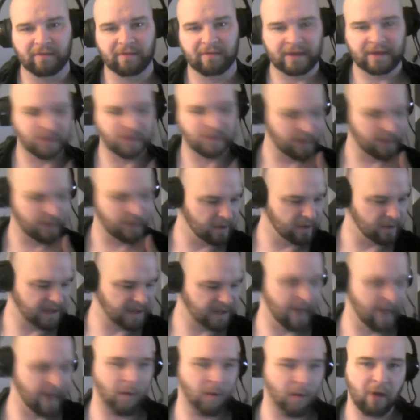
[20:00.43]
He took a little
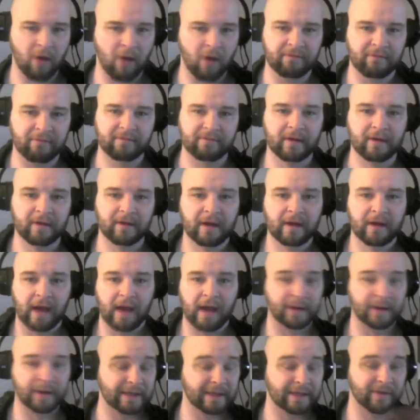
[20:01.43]
time off.
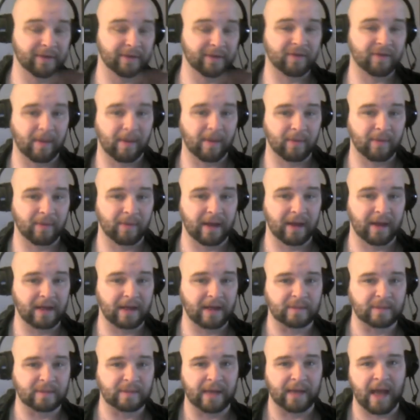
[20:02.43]
And he did the same thing in
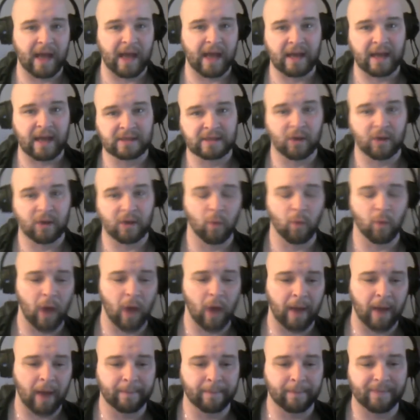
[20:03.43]
SBA, so
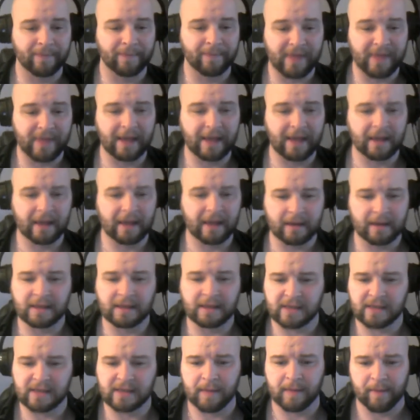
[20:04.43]
I'm thinking
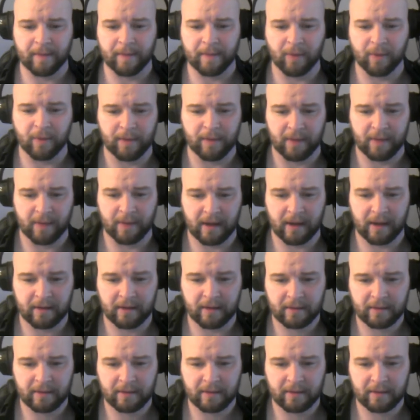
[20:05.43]
he's going to be pretty big.